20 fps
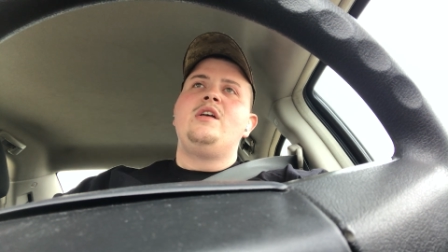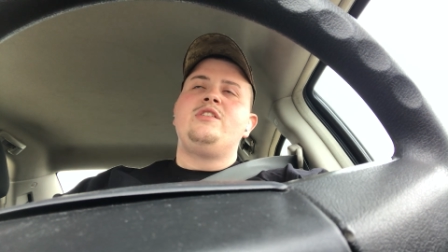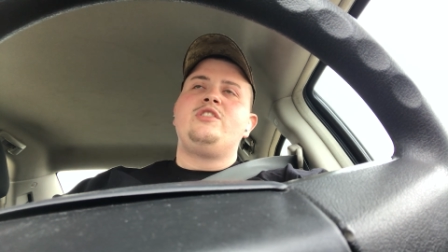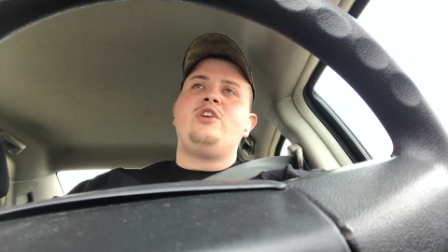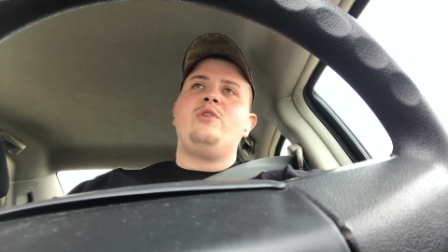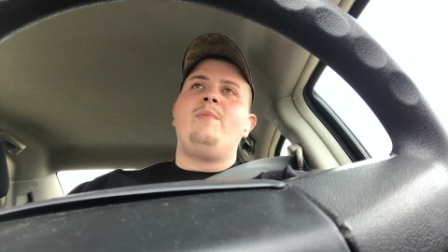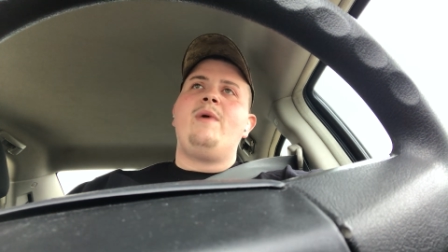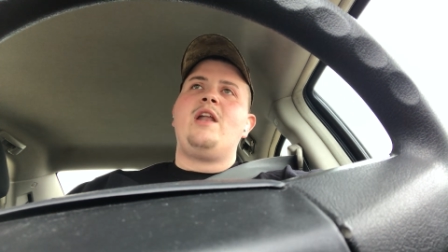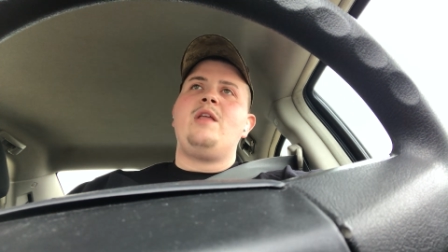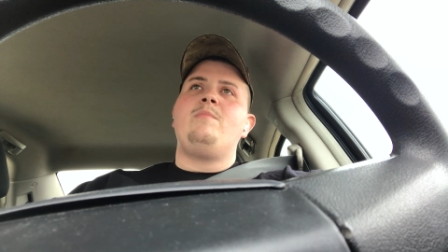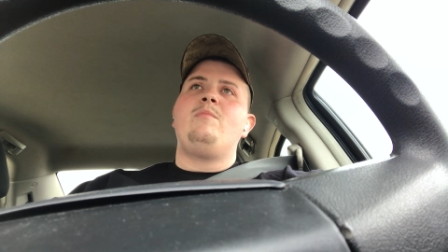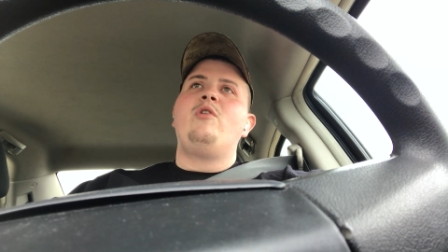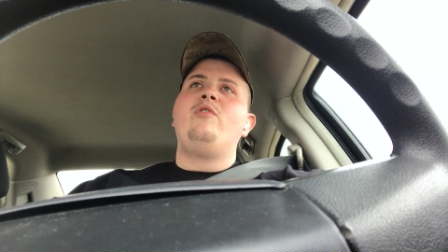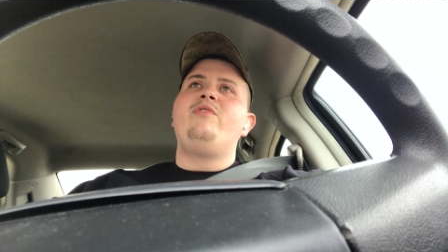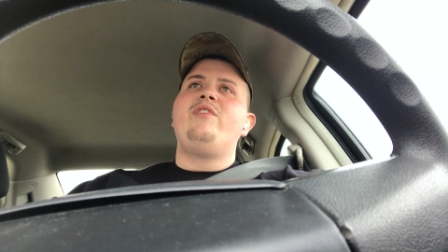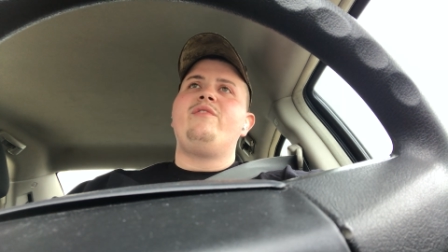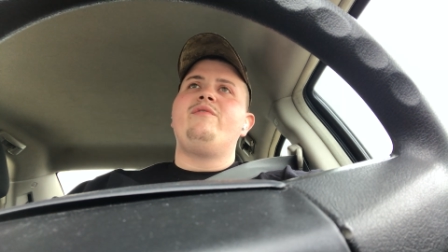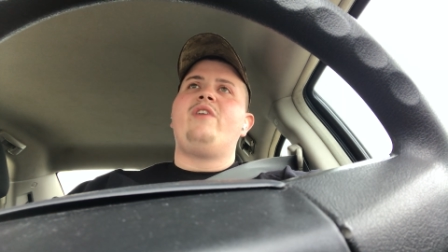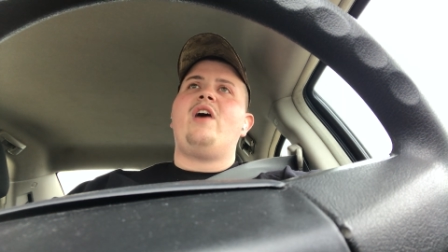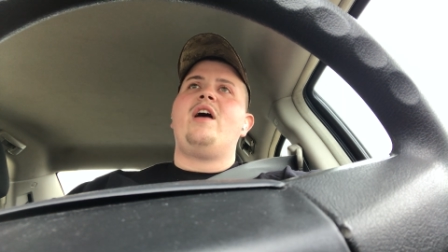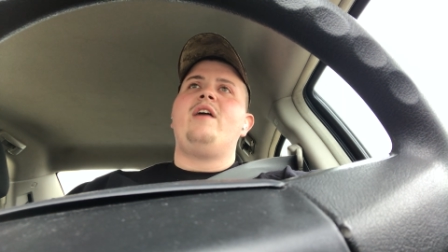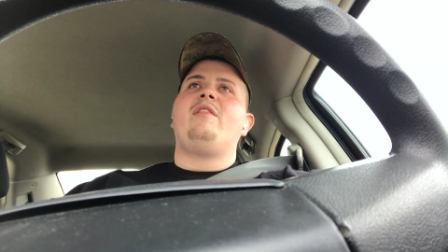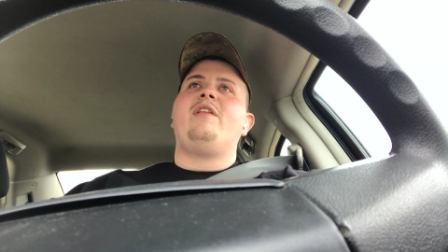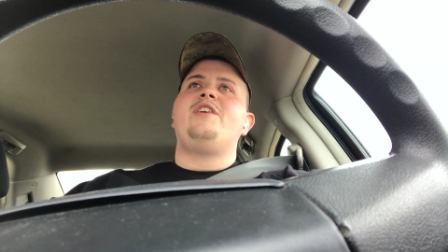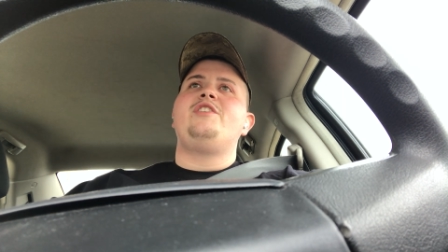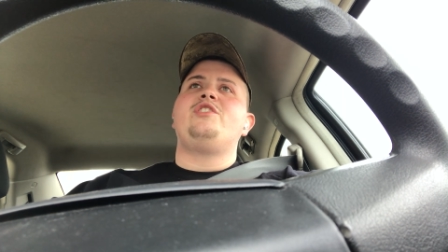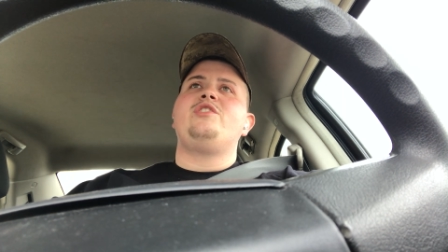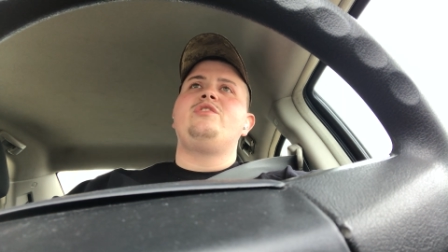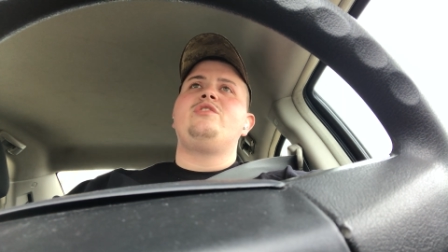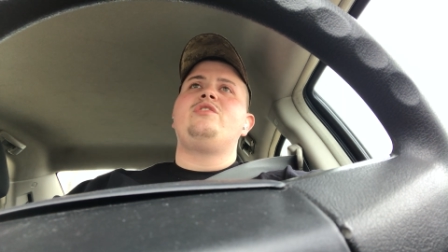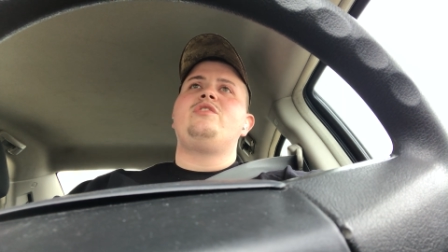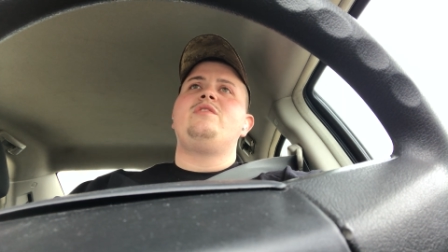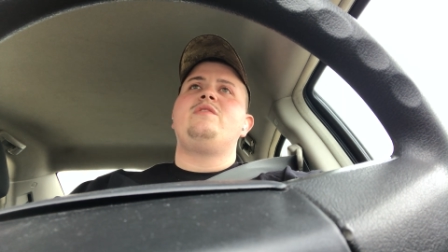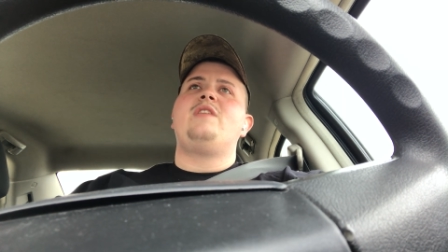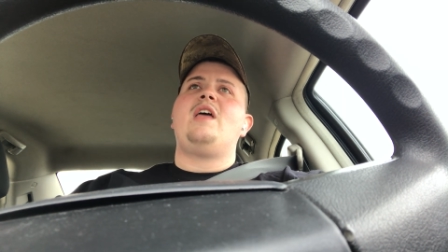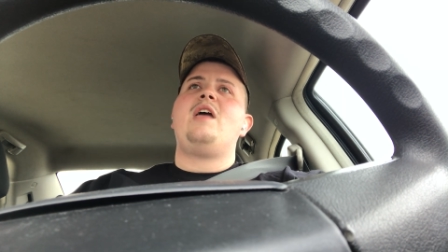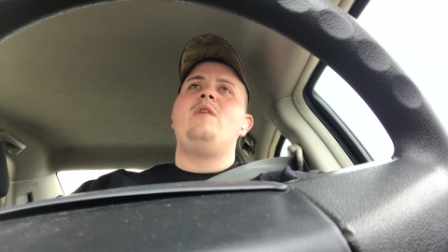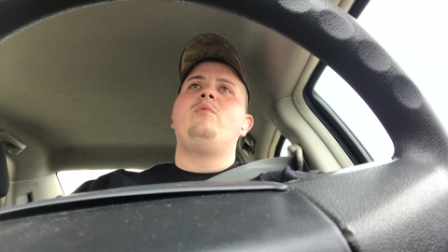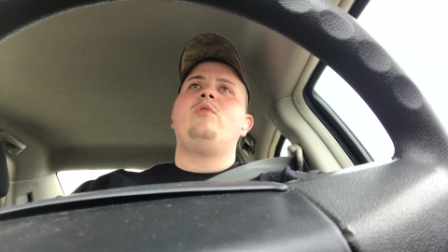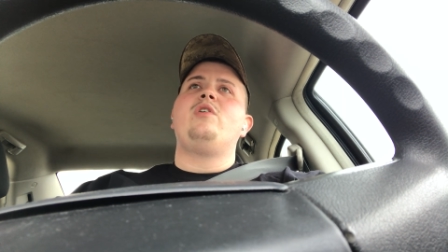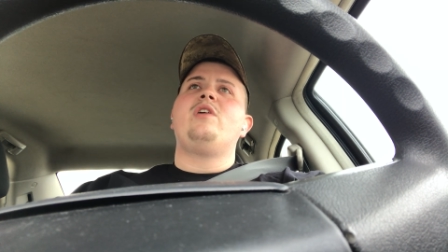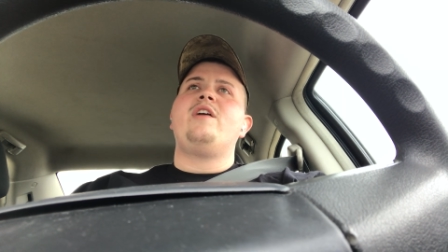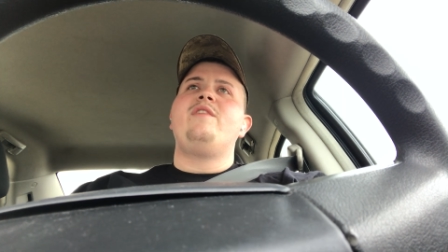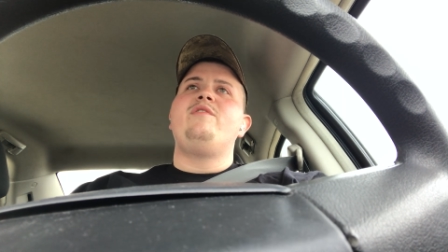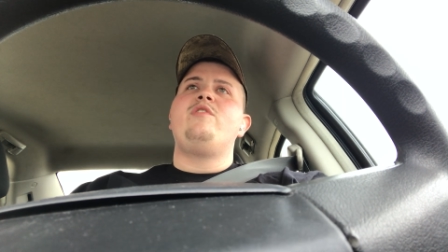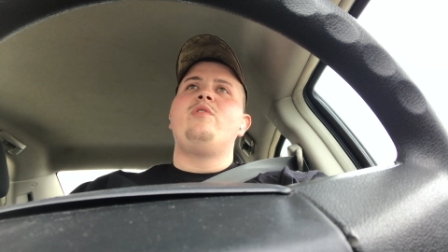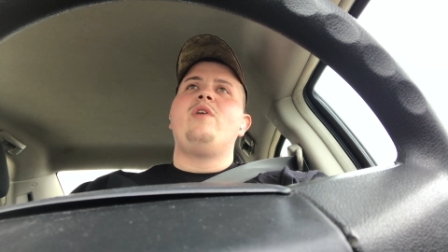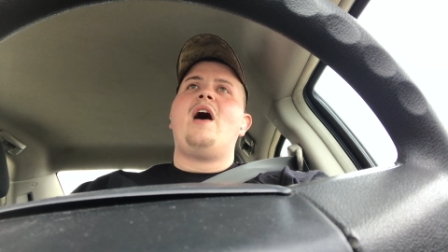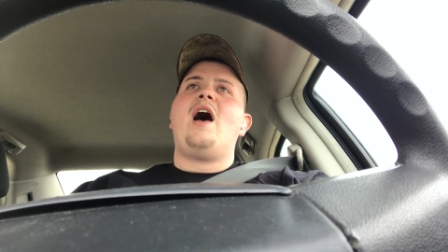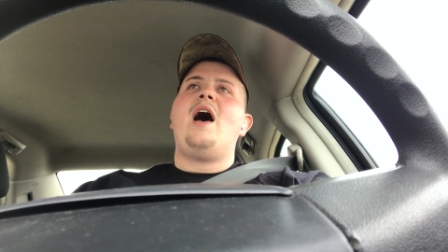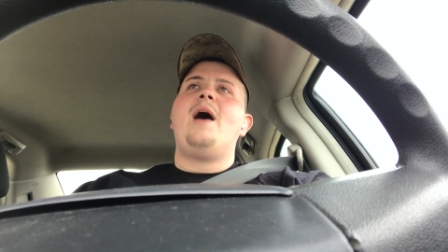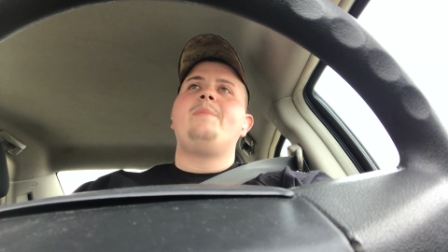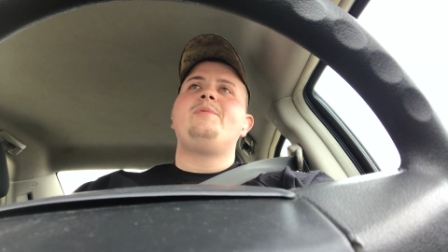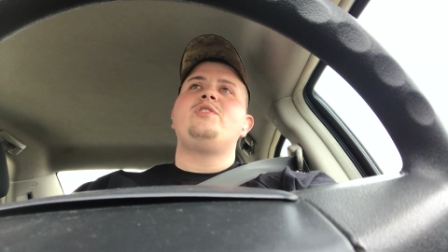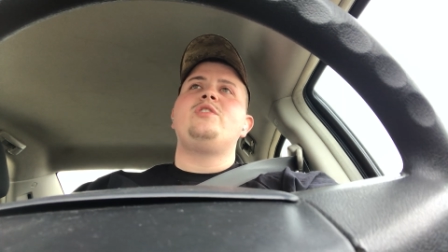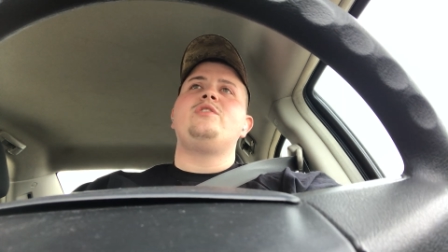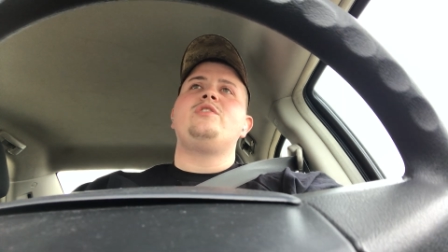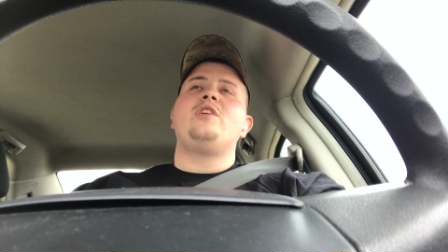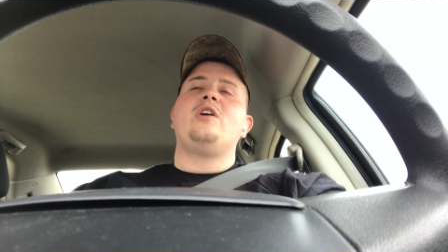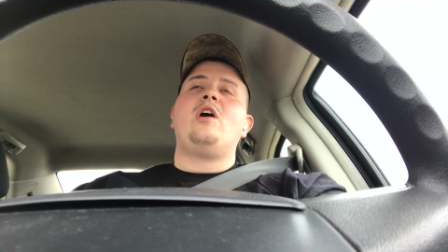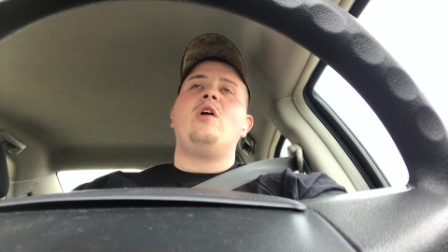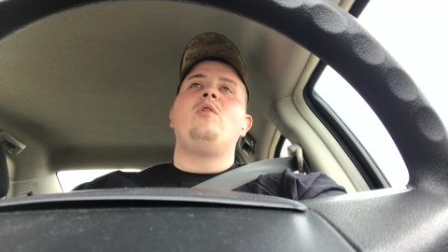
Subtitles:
too many moving violations, they will give you the option to